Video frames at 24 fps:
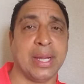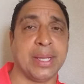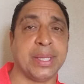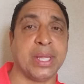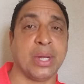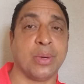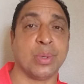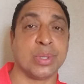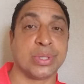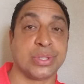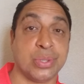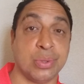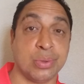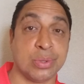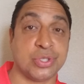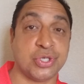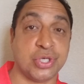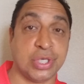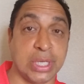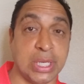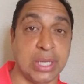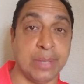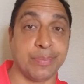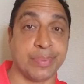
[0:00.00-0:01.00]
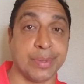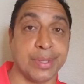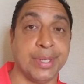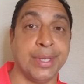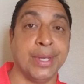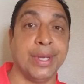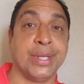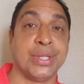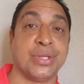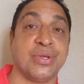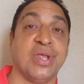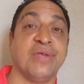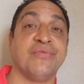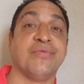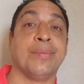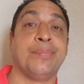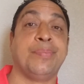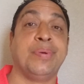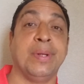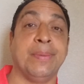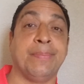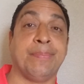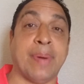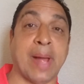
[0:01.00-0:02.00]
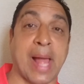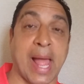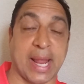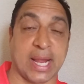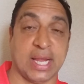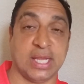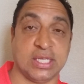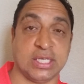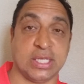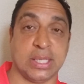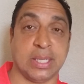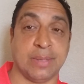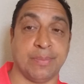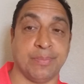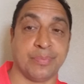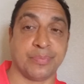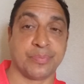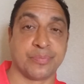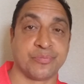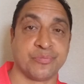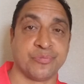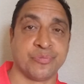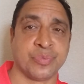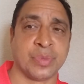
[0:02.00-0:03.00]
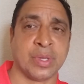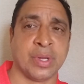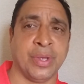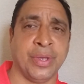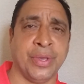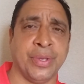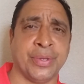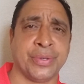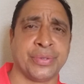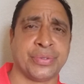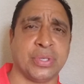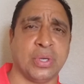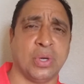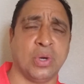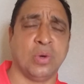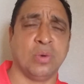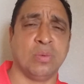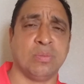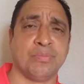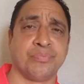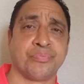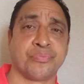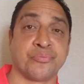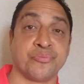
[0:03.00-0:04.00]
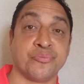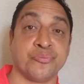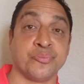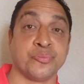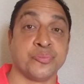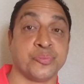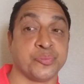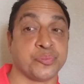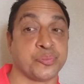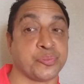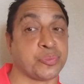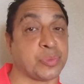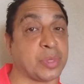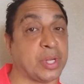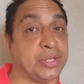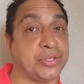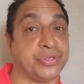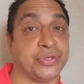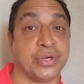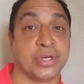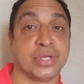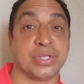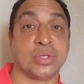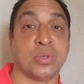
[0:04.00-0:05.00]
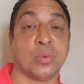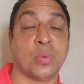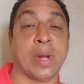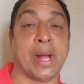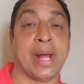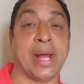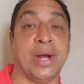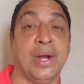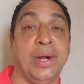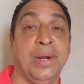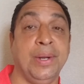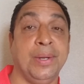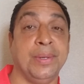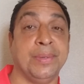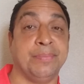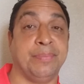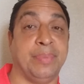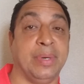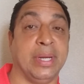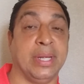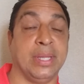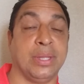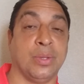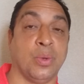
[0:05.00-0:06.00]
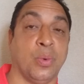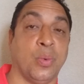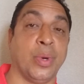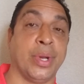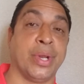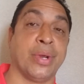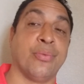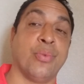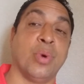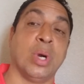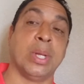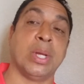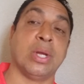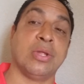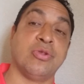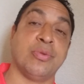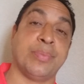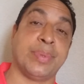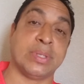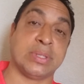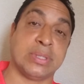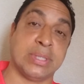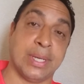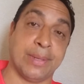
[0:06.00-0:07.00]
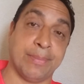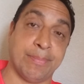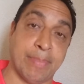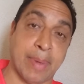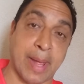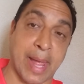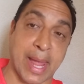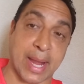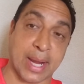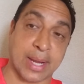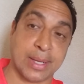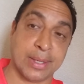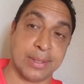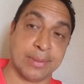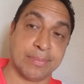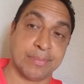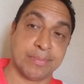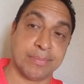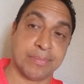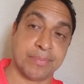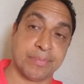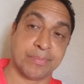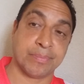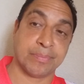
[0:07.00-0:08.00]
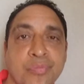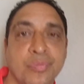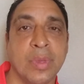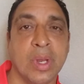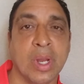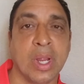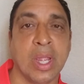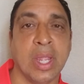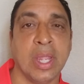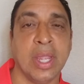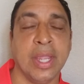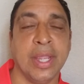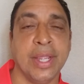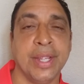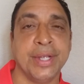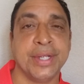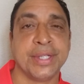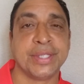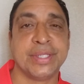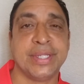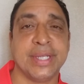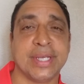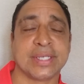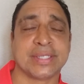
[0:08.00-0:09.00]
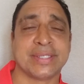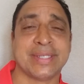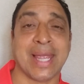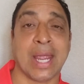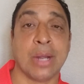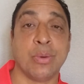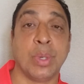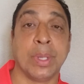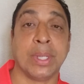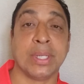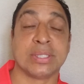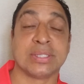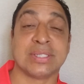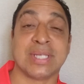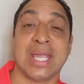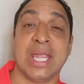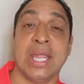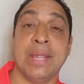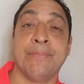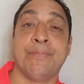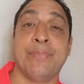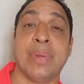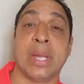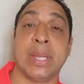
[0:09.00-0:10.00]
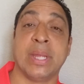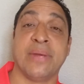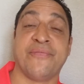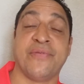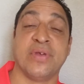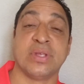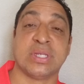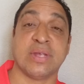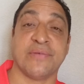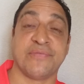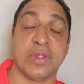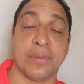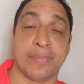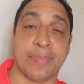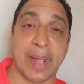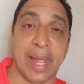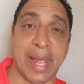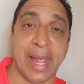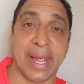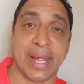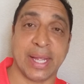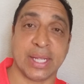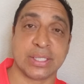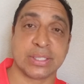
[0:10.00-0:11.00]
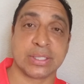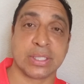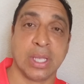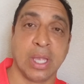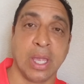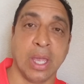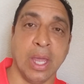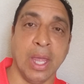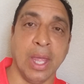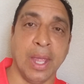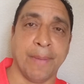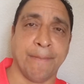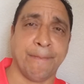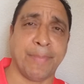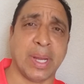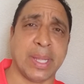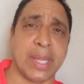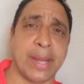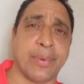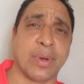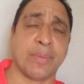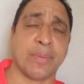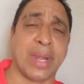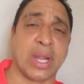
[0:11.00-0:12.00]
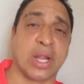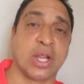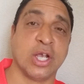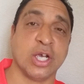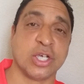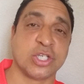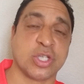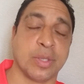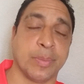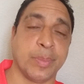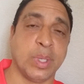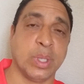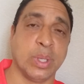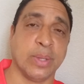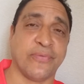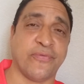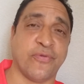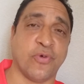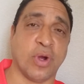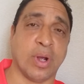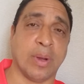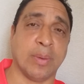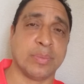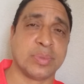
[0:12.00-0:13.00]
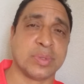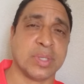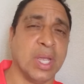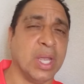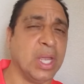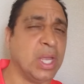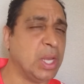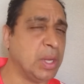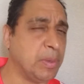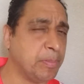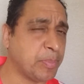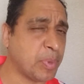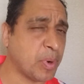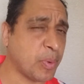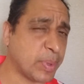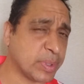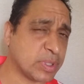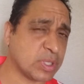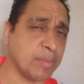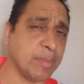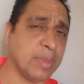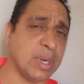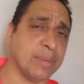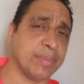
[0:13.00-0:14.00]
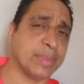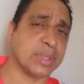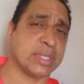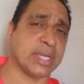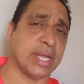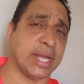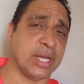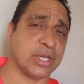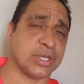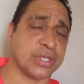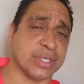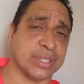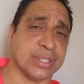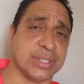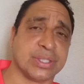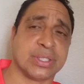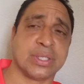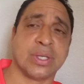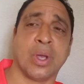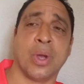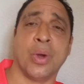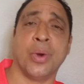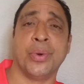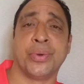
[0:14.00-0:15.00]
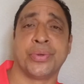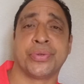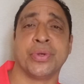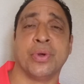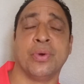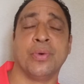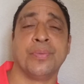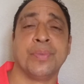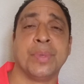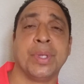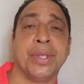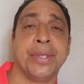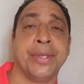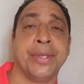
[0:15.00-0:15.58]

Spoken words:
and they were too cheap to even put pockets in them. So it took us a while, but we're 100% back. This time with the same benefits of the past, being able to make custom uniforms, but with some limitations also.